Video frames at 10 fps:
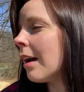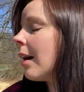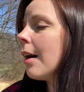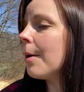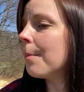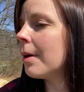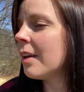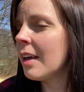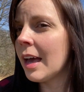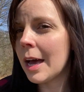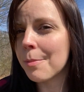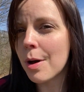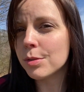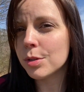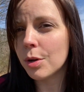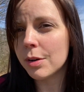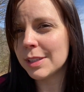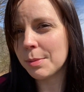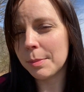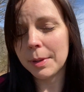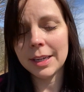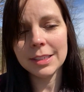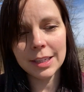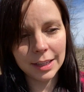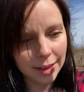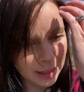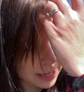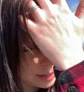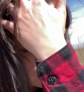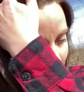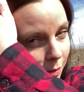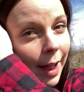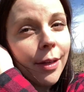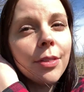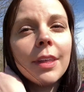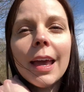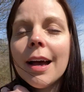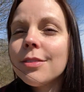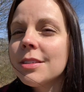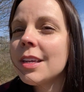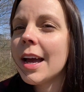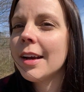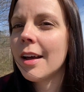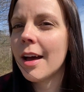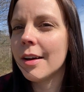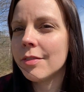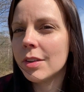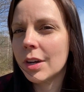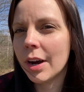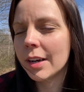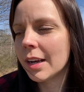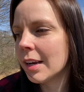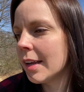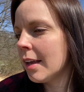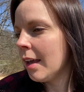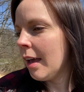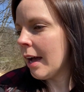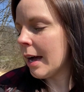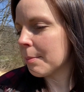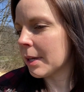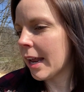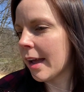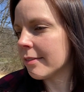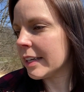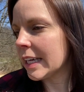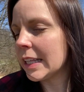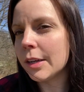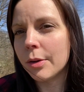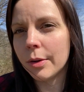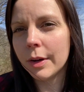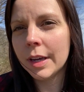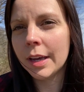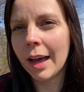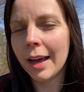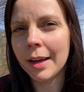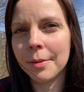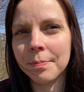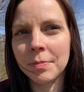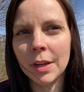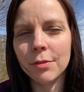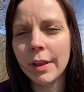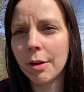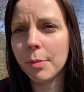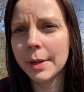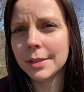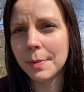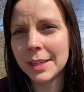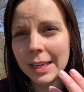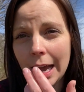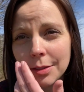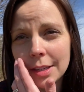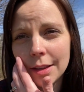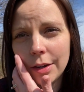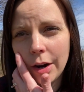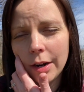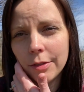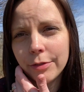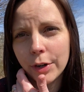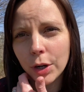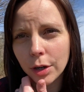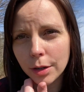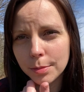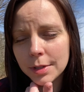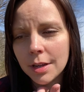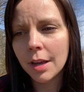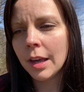I'm also going to be planting things around the outside of the garden. I'm gonna have like a little flower bed space outside the garden for herbs